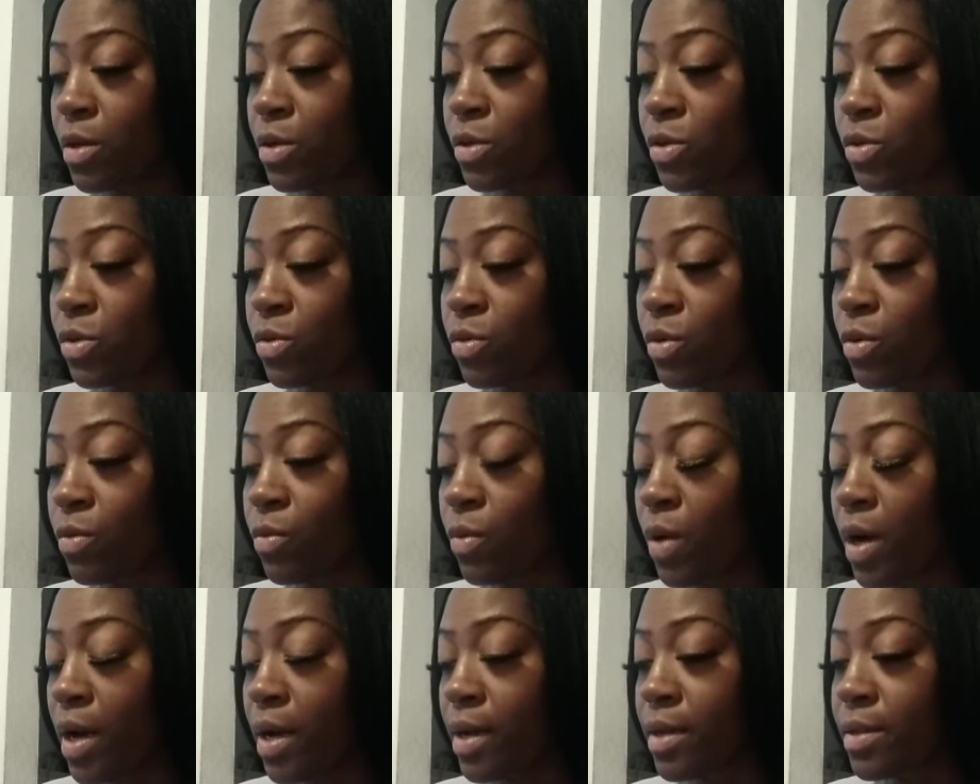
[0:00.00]
Two of
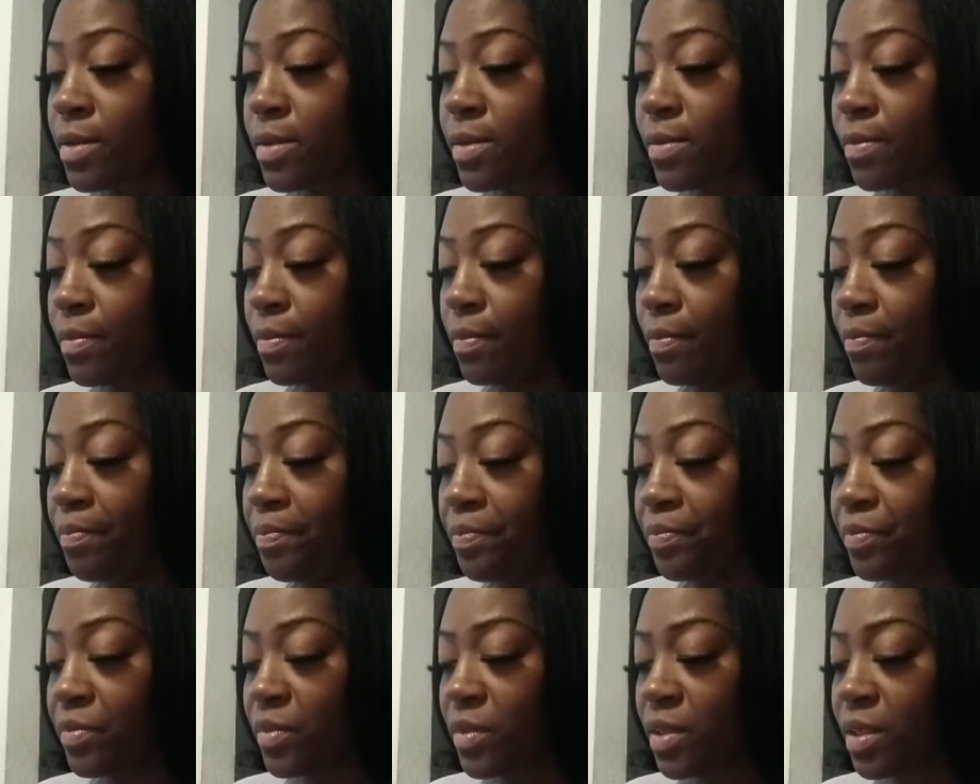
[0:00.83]
Wands
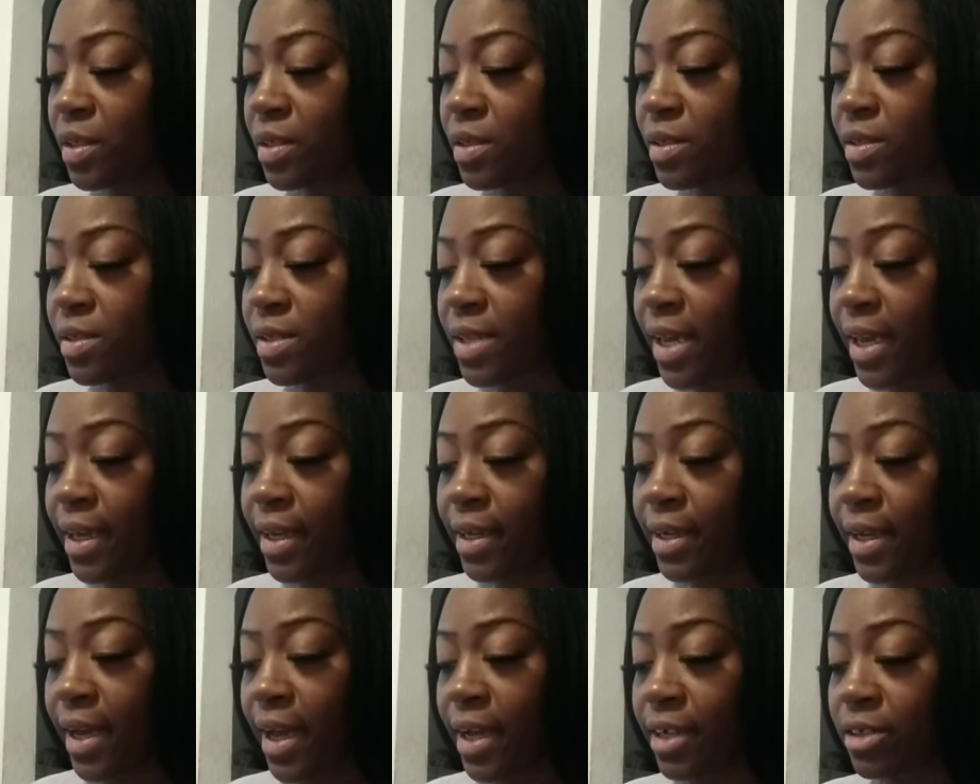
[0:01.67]
is taking
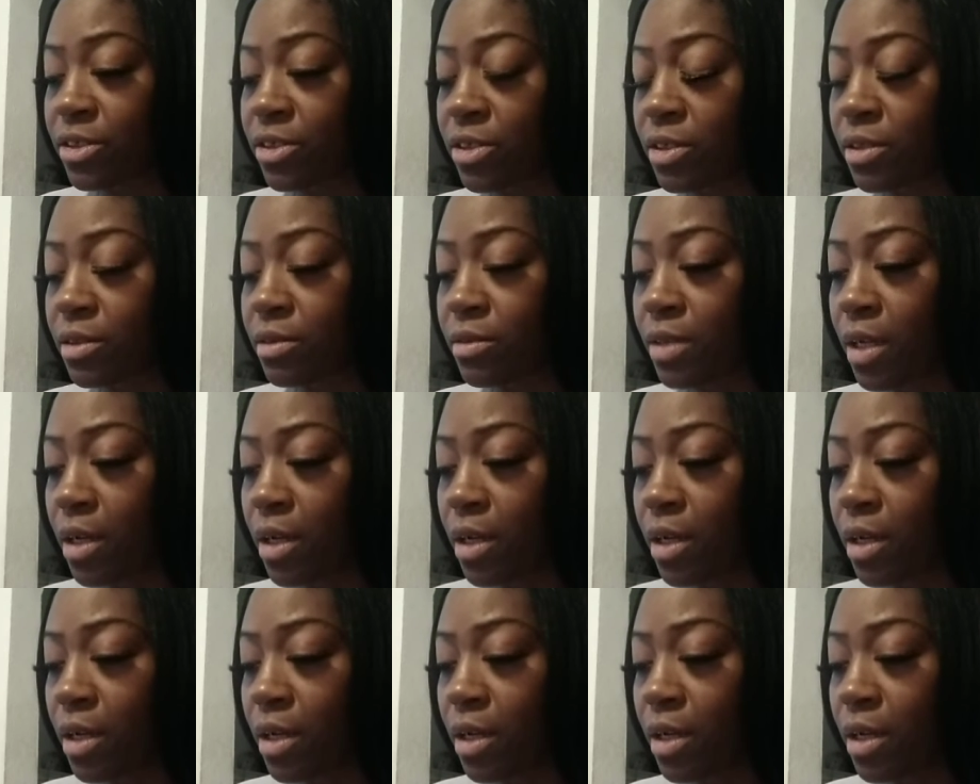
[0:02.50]
action,